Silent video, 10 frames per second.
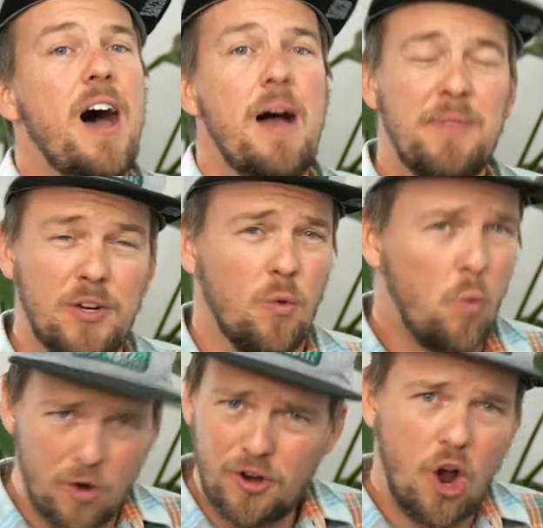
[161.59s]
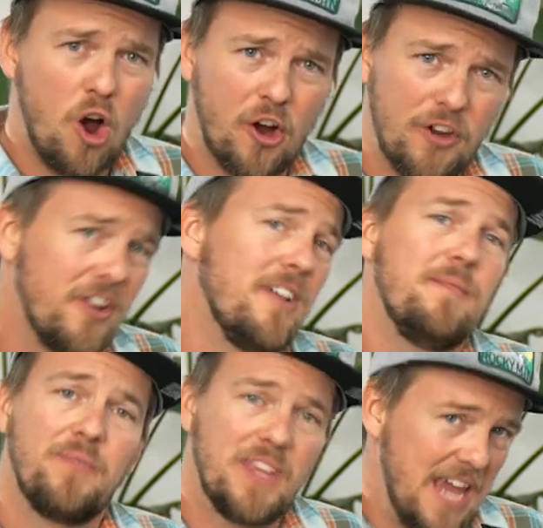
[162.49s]
I'm there to work hard,
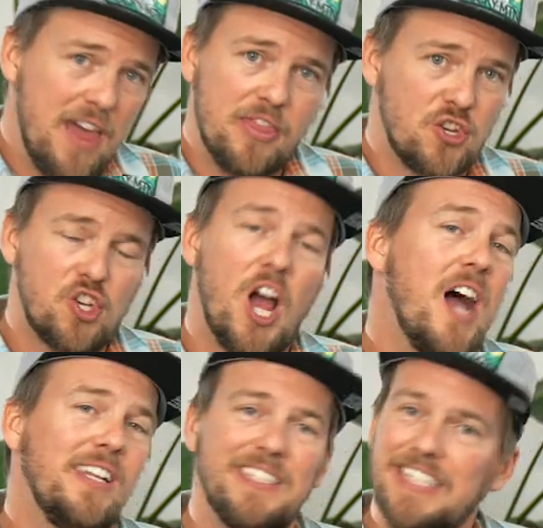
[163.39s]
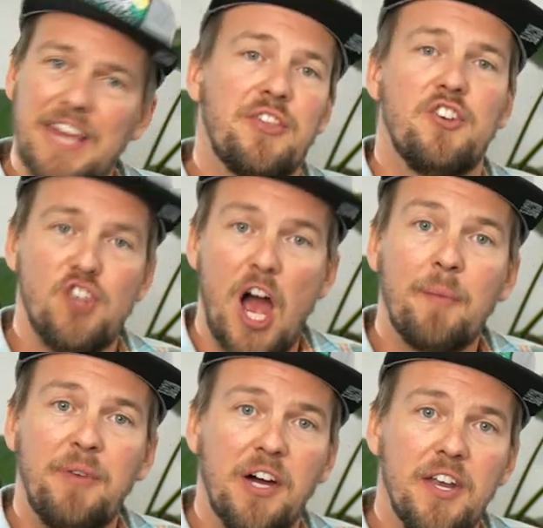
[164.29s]
get the shot, and get the
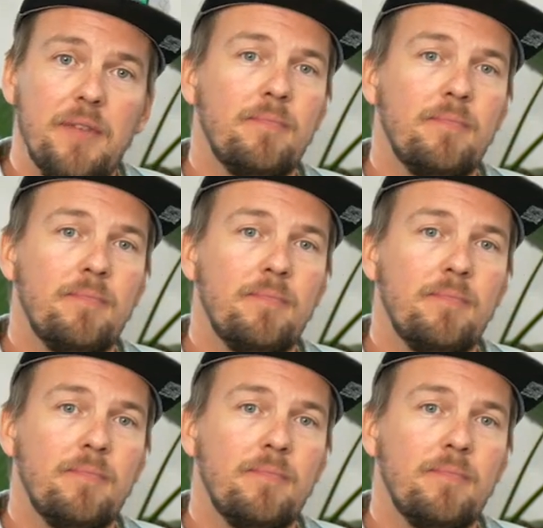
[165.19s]
job done.